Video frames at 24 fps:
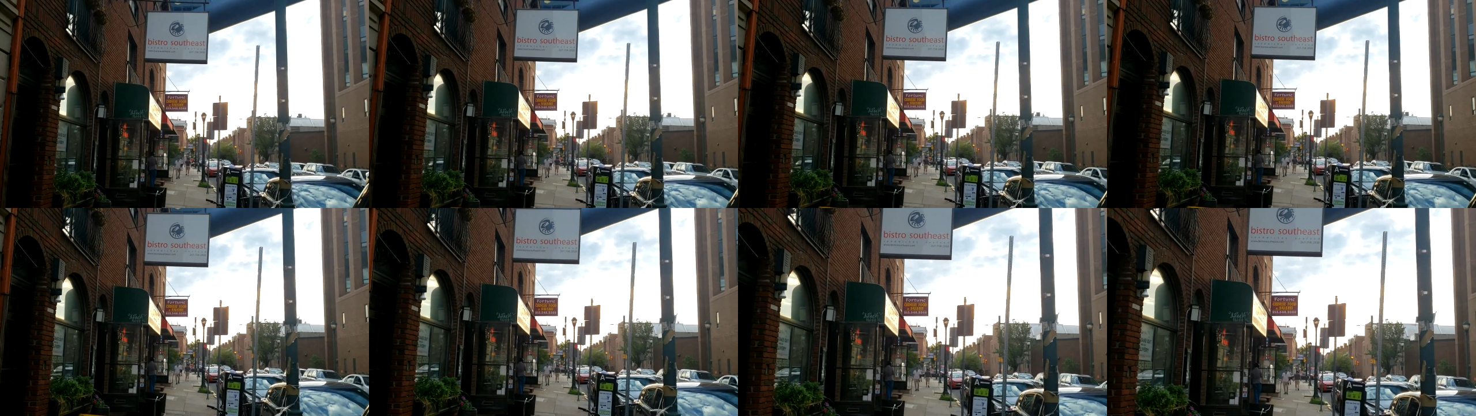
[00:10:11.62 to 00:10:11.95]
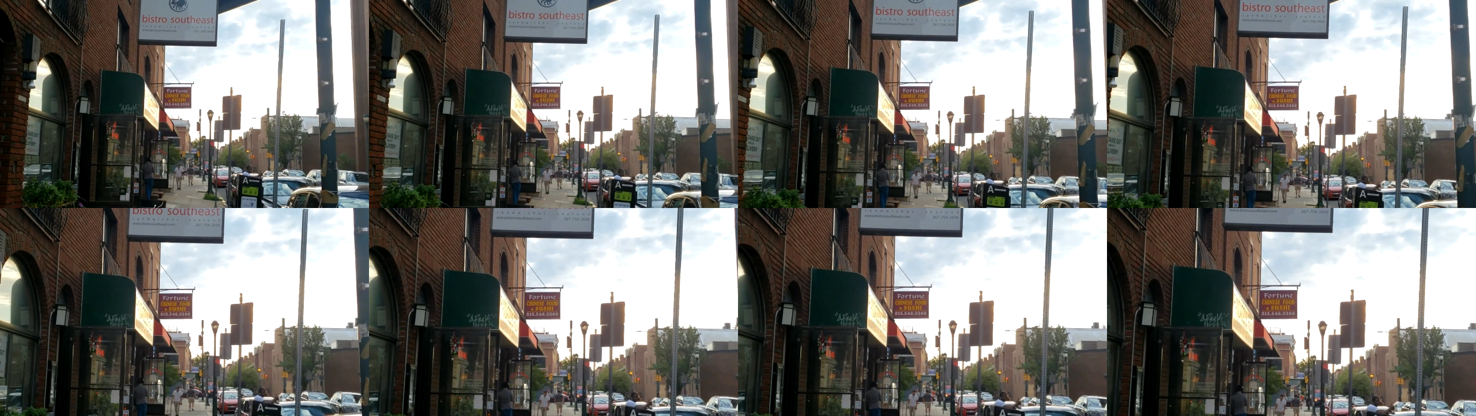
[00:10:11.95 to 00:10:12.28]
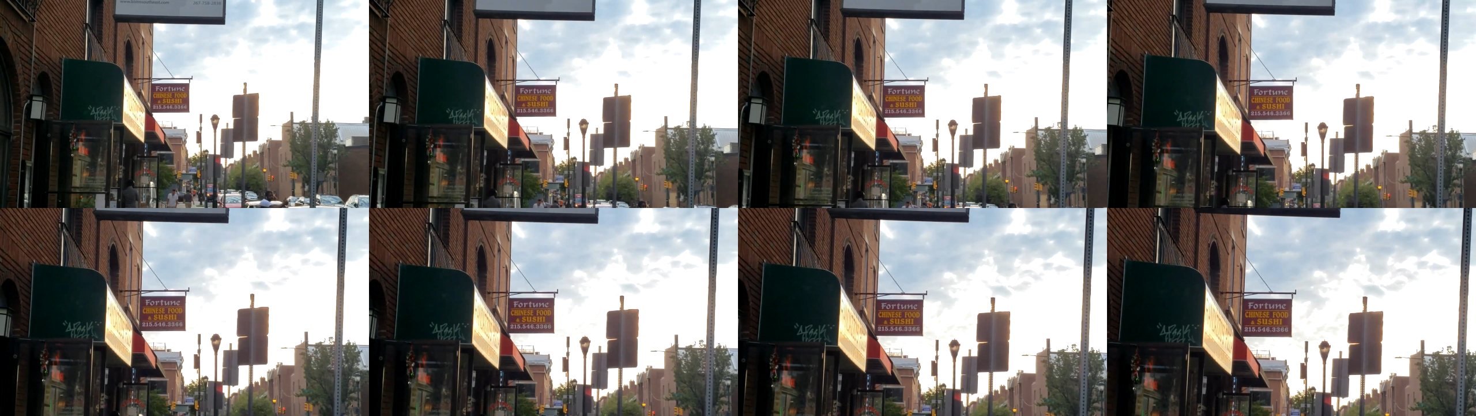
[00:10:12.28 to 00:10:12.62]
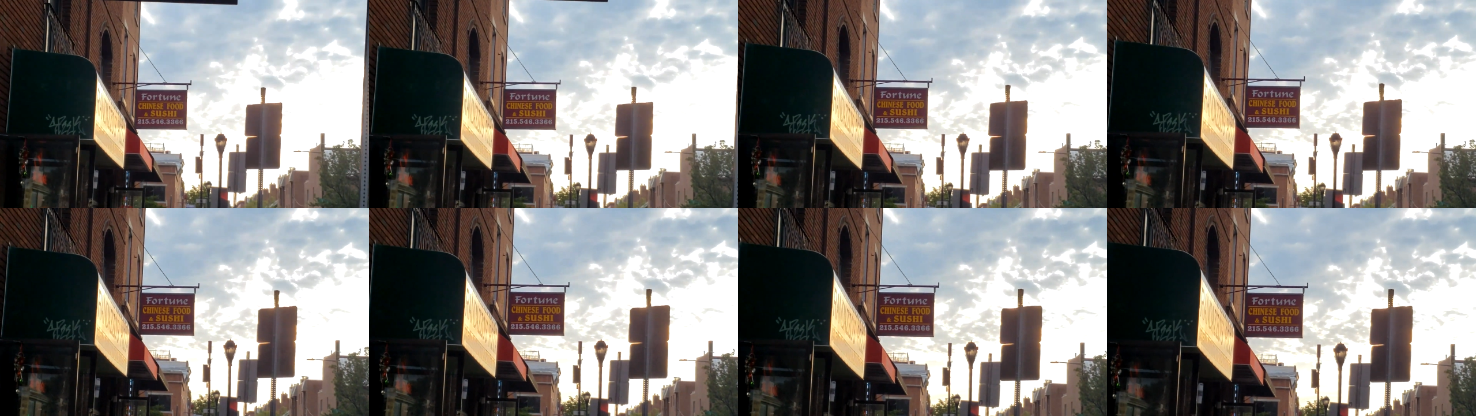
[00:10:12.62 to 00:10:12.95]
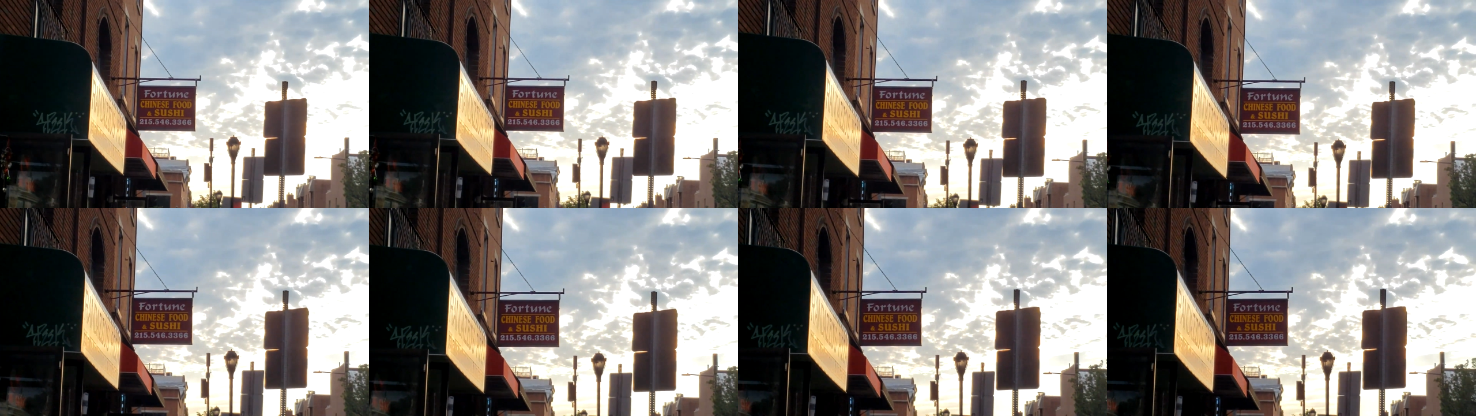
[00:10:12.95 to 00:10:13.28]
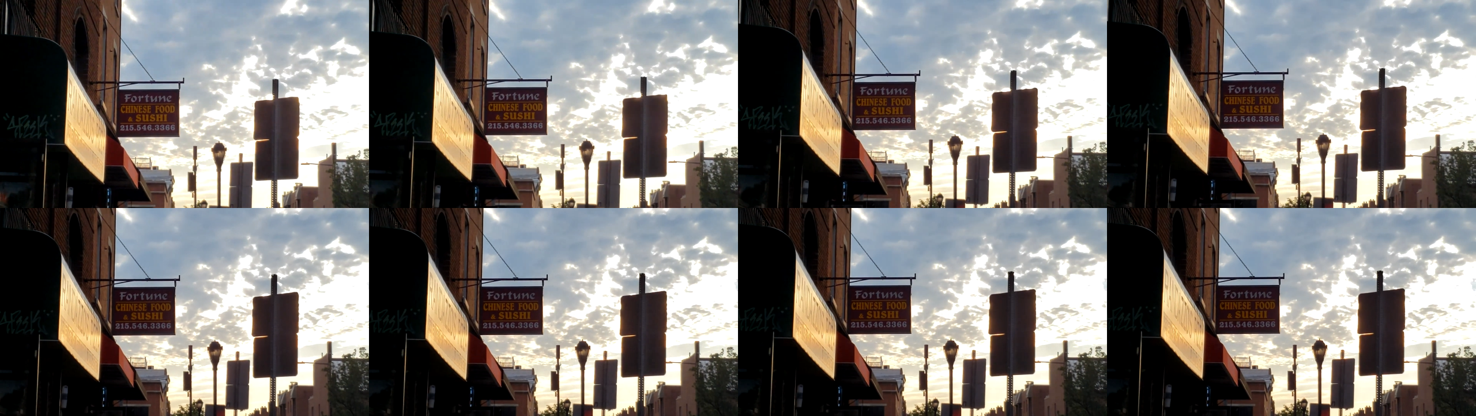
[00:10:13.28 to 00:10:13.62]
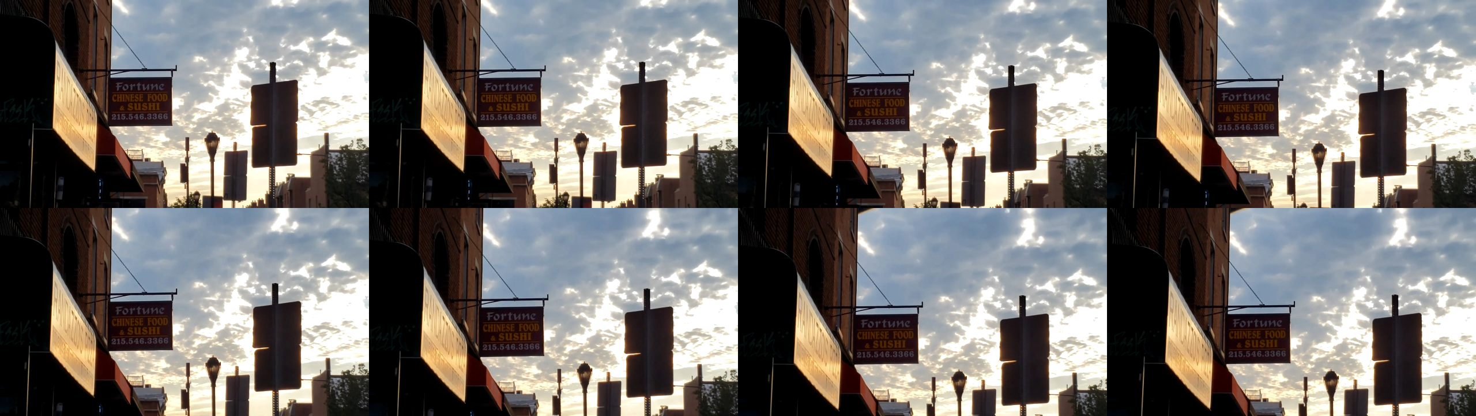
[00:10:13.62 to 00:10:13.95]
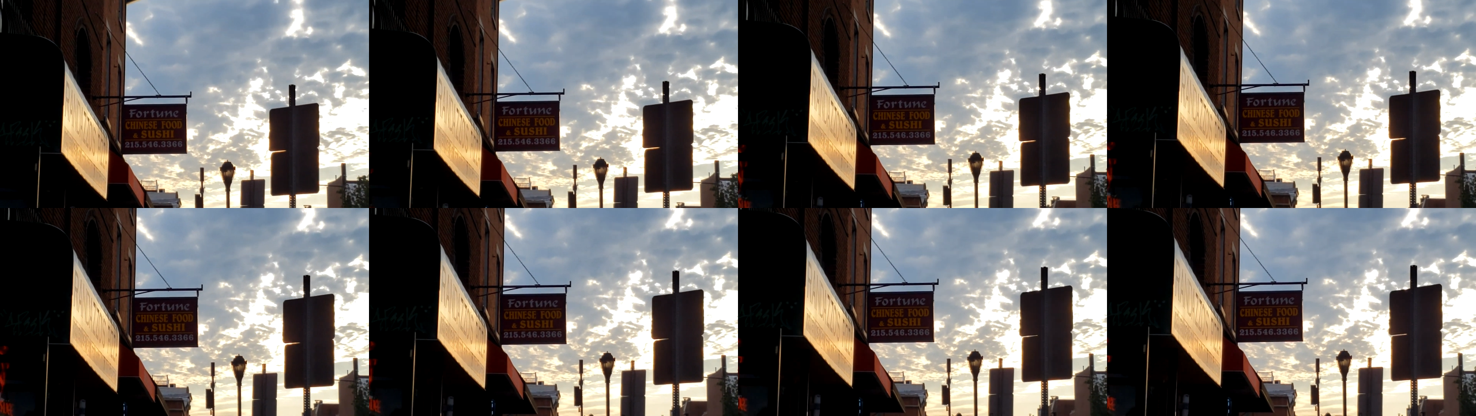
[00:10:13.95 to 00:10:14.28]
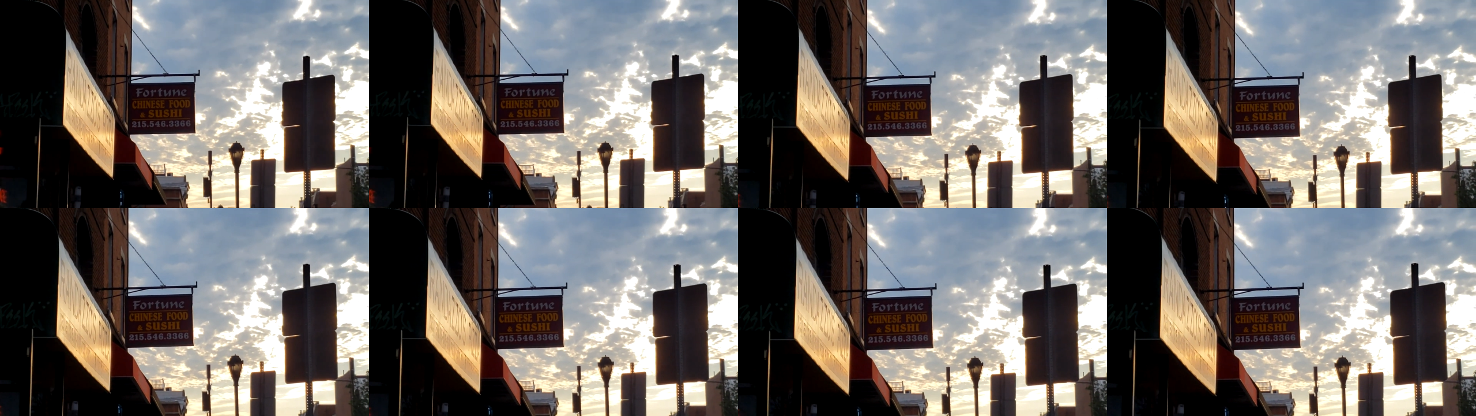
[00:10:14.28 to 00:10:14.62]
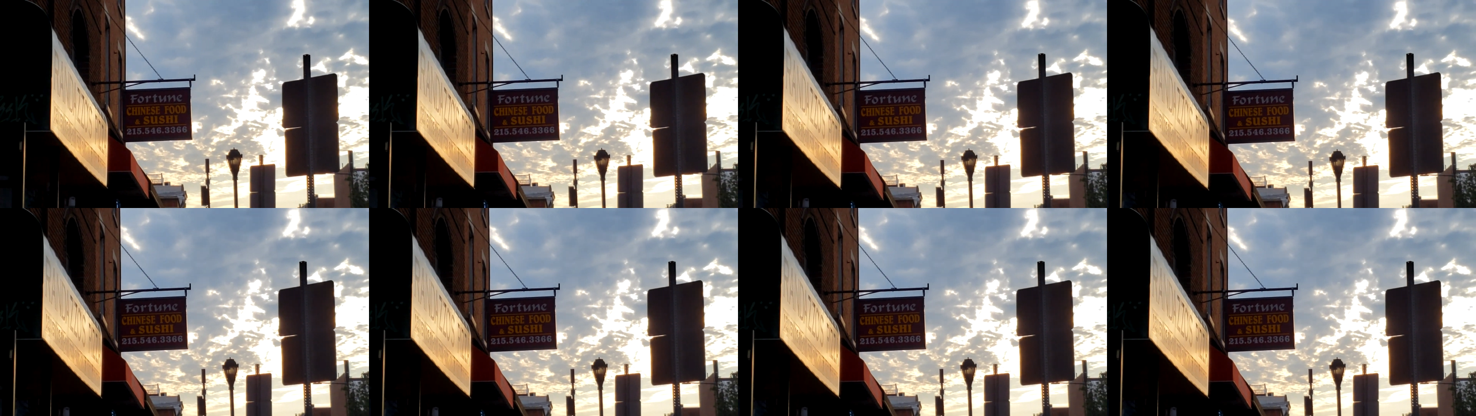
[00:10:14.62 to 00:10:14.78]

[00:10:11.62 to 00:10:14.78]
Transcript: Nobody's mouth can be seen.